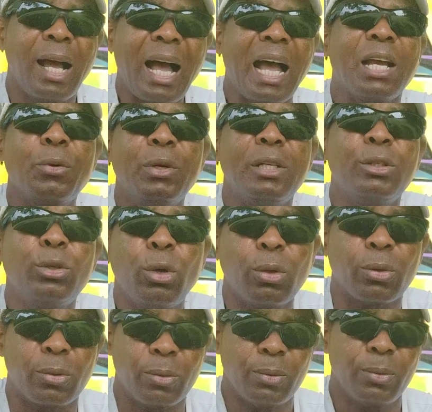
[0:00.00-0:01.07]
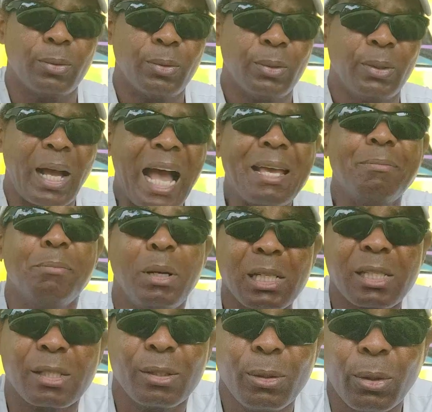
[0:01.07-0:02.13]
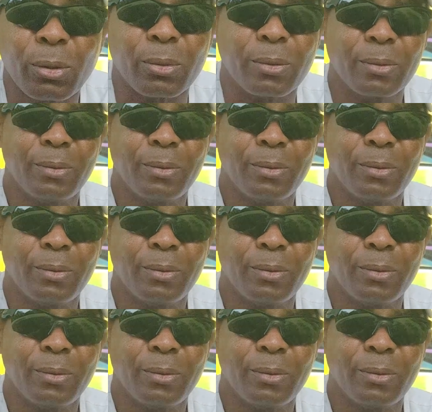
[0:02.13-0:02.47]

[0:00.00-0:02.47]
I will know. I must know.